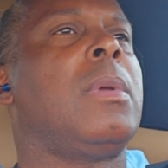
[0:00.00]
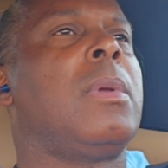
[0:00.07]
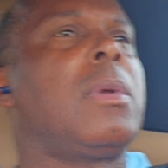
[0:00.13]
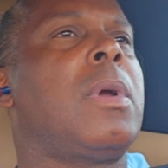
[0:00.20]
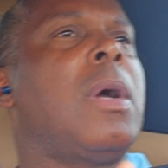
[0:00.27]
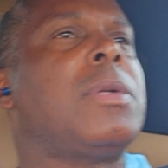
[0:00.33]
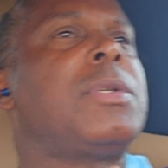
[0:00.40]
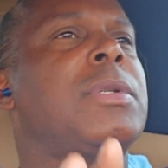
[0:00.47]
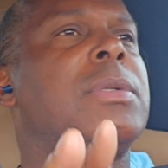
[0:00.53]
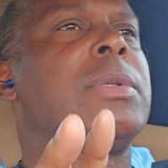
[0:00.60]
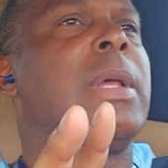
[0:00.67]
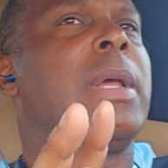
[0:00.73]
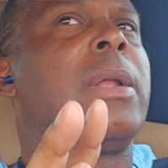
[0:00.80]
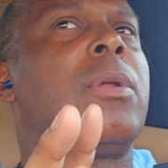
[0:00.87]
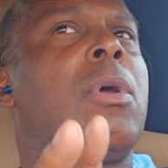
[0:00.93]
conscious
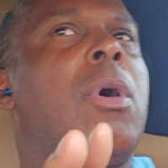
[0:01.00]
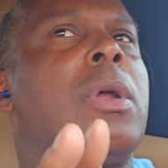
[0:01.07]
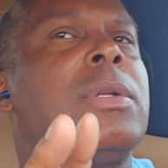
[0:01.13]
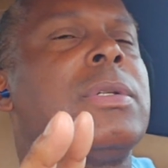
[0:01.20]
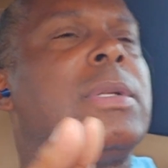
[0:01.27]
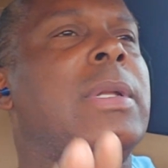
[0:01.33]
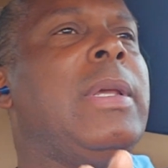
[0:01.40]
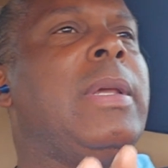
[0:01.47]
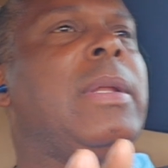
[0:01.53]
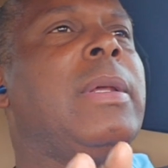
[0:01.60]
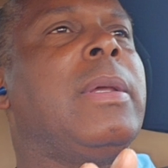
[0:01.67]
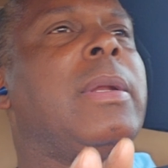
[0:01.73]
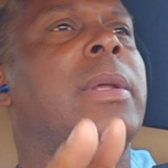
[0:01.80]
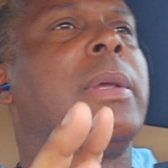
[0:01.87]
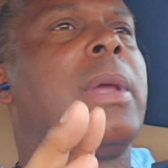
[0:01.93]
that God is
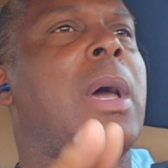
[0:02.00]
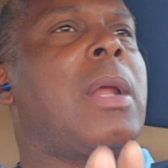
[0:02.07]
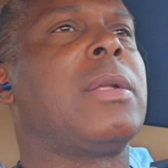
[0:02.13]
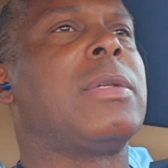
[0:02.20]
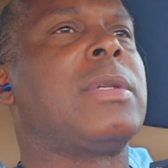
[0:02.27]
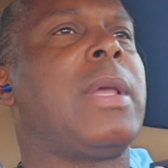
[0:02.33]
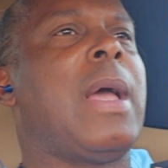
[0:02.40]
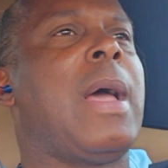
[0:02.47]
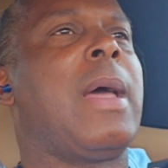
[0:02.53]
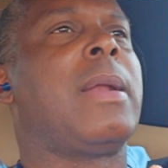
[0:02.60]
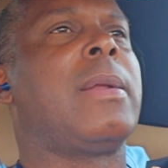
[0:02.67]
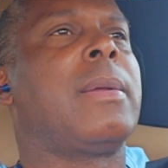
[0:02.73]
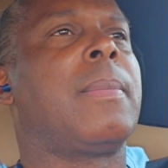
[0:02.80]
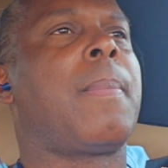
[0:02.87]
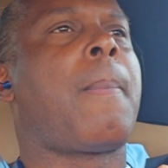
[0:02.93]
leading and God is
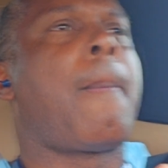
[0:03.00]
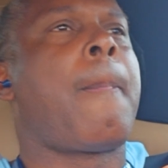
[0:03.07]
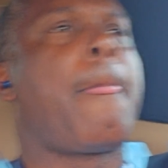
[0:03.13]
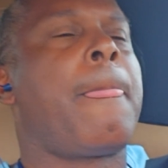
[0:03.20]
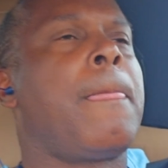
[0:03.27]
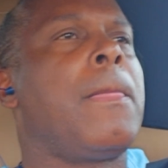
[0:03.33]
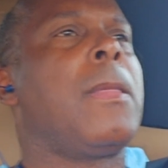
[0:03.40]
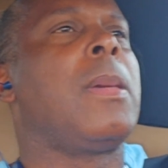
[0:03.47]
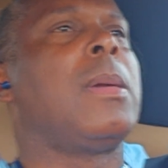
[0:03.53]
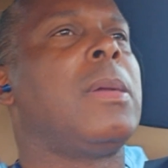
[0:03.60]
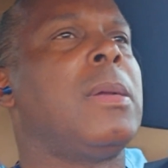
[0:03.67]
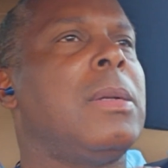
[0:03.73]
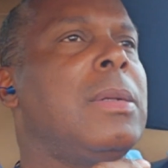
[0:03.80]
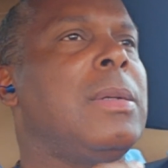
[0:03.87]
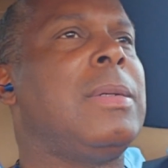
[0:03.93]

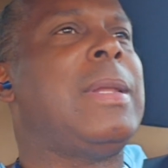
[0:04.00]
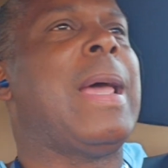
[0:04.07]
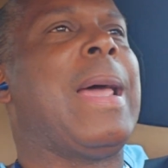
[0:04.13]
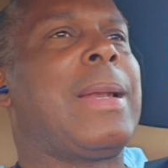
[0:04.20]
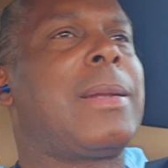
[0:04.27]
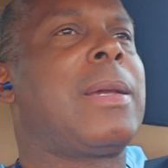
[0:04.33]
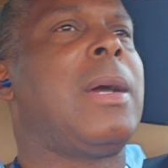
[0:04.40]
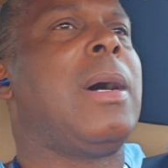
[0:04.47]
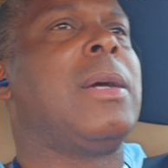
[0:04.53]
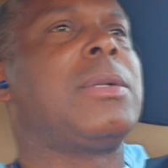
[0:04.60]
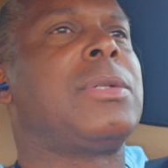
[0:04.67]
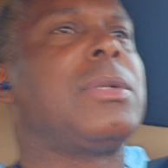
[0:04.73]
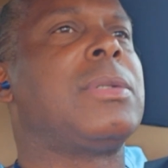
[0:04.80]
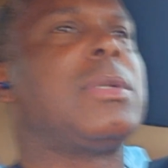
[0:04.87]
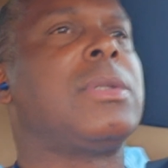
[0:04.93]
guiding. That
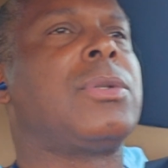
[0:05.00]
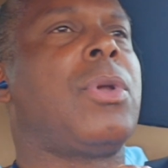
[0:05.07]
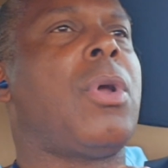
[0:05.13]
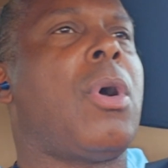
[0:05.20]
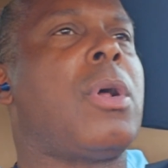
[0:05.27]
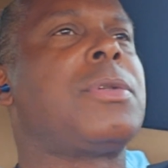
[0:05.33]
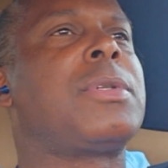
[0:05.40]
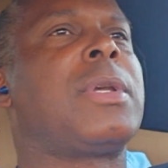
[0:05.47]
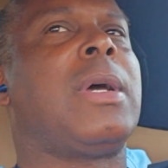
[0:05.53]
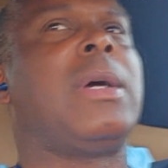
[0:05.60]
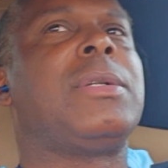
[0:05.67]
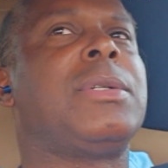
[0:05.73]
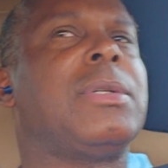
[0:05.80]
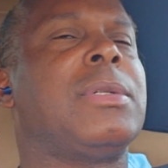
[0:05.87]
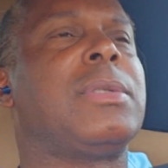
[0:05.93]
conscience is God's
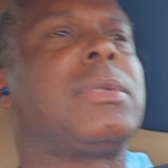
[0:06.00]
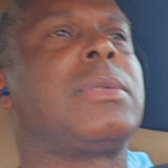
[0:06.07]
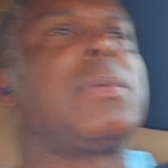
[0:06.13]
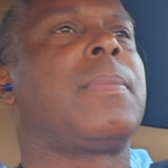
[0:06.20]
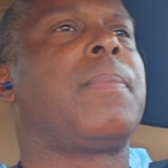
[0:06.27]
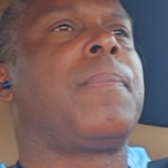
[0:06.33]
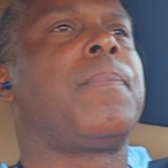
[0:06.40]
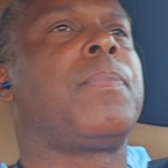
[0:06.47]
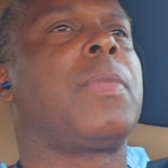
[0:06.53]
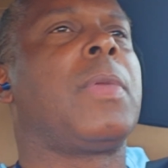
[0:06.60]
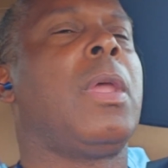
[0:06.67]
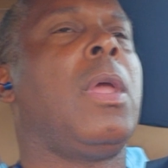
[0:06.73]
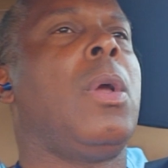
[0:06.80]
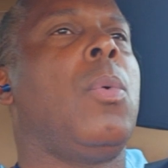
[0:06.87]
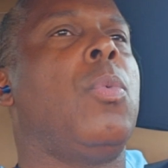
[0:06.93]
conscience,
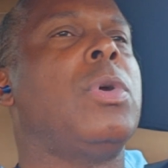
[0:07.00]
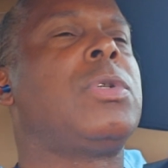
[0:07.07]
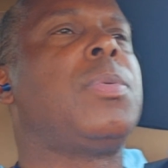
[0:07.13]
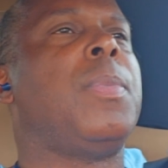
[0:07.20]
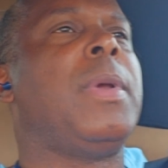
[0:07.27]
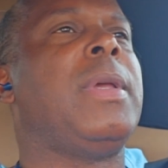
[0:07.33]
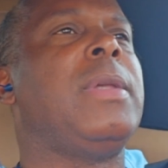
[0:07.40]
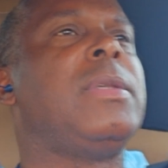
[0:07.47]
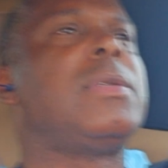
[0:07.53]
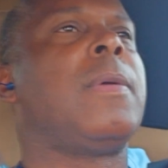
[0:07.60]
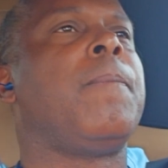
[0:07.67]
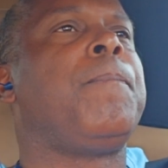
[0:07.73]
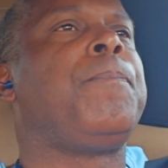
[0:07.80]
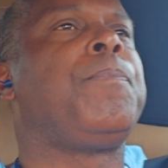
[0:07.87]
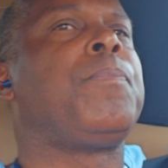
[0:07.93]
which means
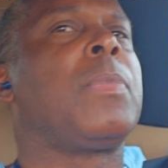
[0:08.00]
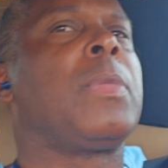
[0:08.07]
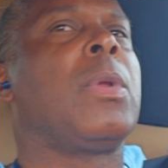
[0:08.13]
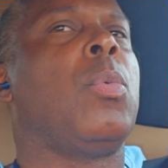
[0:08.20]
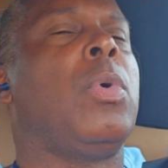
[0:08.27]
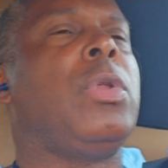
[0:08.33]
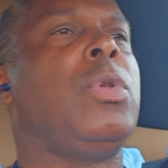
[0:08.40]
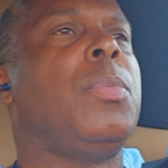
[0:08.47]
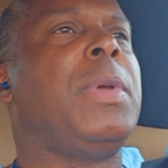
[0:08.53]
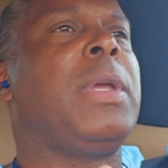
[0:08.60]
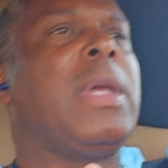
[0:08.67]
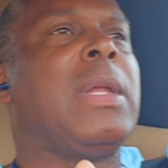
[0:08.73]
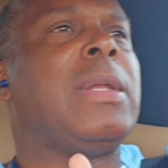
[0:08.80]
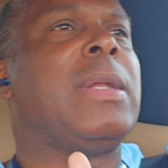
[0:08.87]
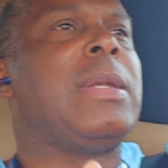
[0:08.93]
when you
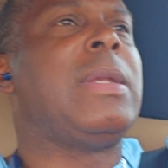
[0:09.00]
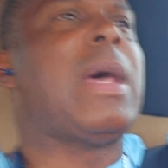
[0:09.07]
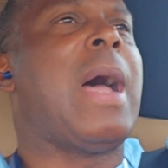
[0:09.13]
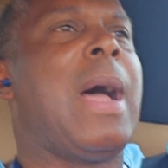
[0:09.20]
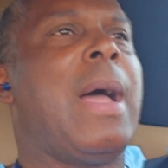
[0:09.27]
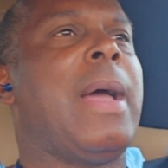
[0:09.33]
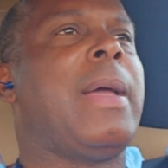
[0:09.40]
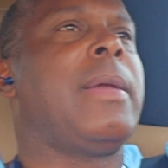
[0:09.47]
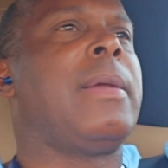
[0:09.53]
begin to die,